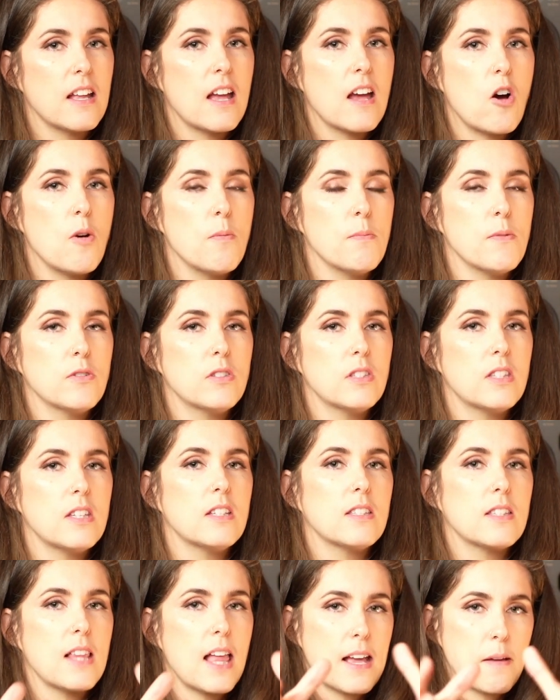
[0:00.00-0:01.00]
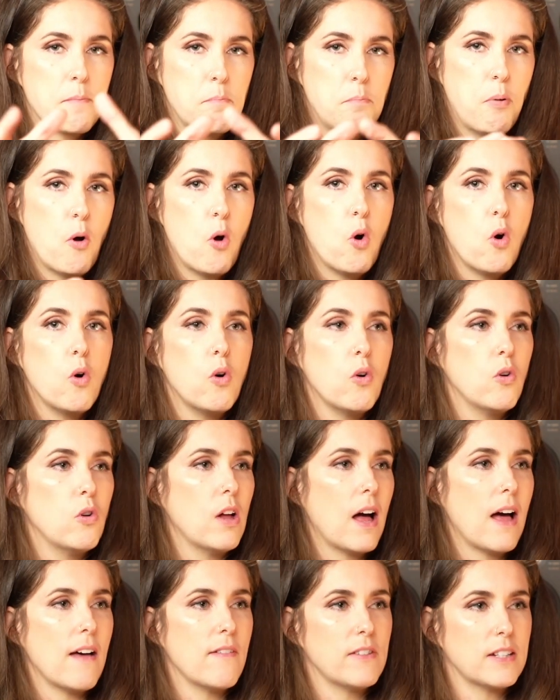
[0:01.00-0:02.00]
almost this like
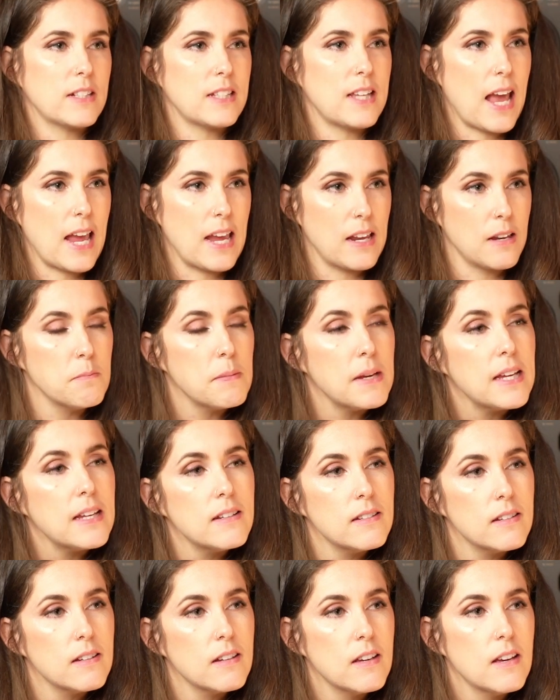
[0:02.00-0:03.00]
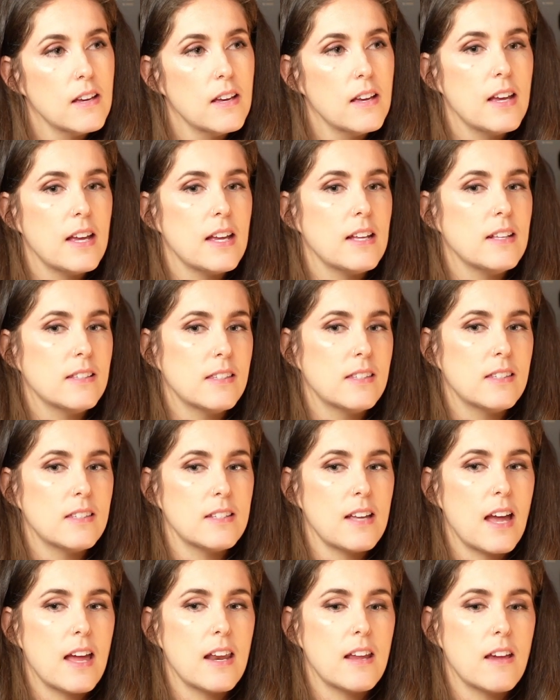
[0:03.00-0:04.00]
pull of attainment
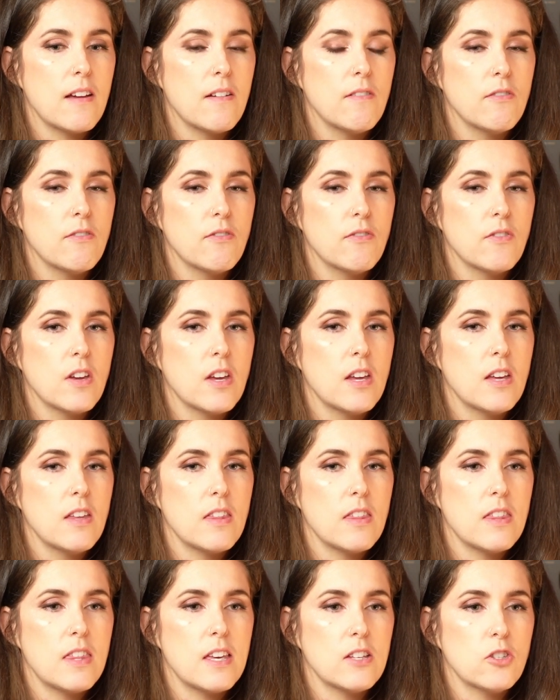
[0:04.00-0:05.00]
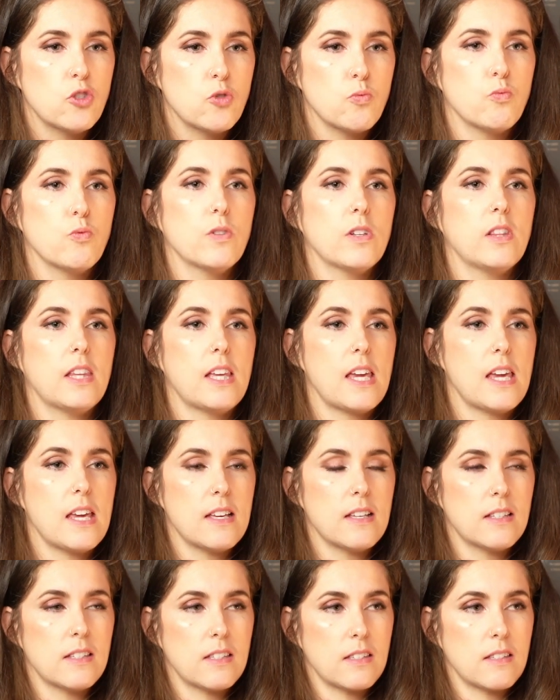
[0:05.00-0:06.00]
instead of this
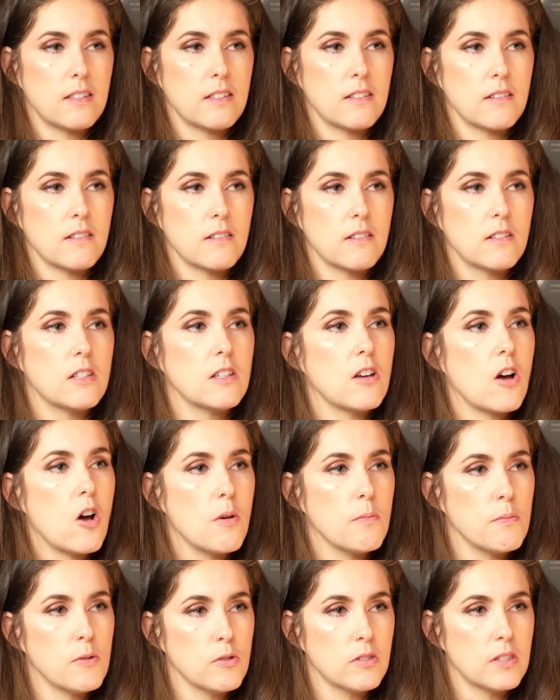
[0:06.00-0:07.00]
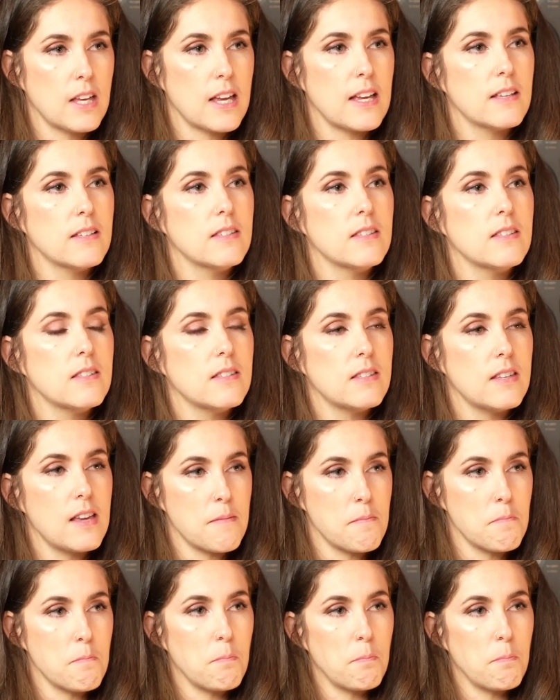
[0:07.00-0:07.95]
release to almost like sit